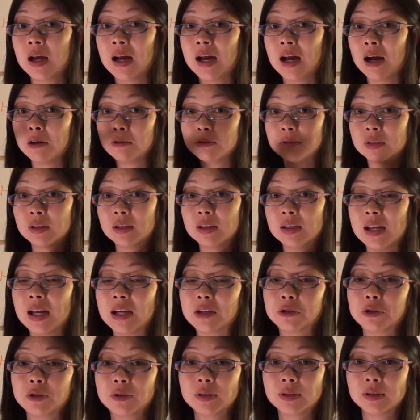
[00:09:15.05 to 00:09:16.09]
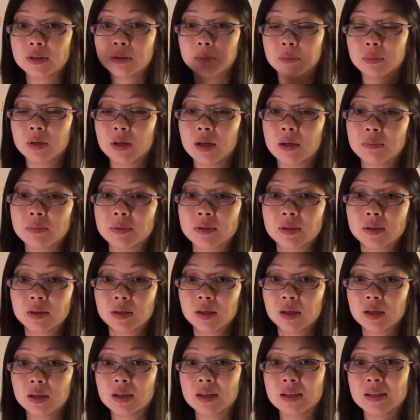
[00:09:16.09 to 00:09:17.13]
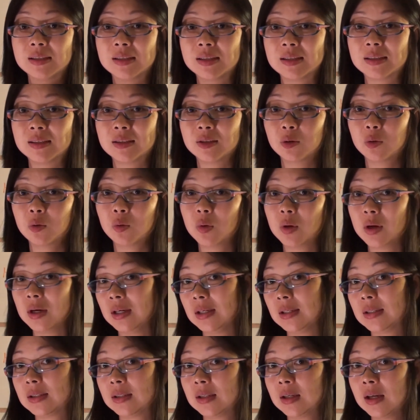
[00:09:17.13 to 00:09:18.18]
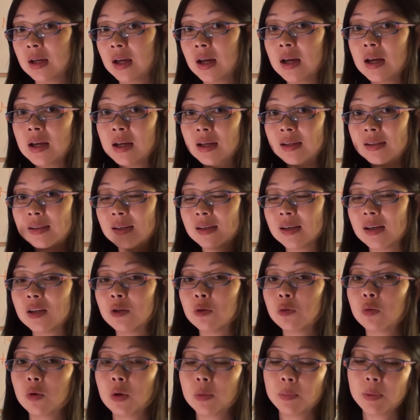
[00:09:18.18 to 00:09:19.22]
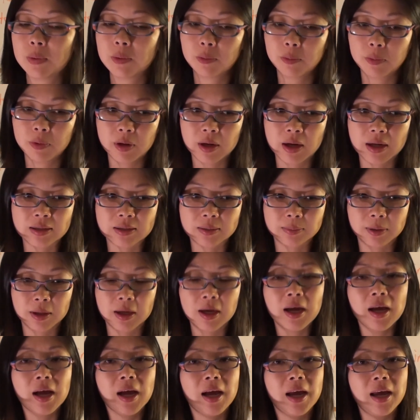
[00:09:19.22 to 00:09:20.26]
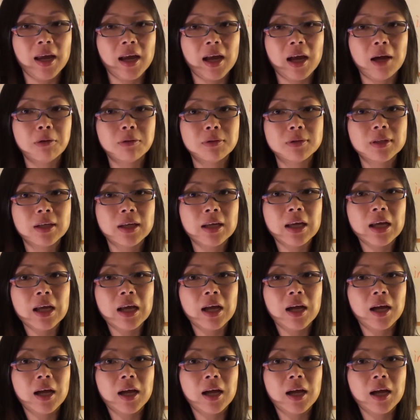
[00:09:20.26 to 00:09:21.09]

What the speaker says: How the language system consists of ways. It's another one. People may ask me, hey, how to say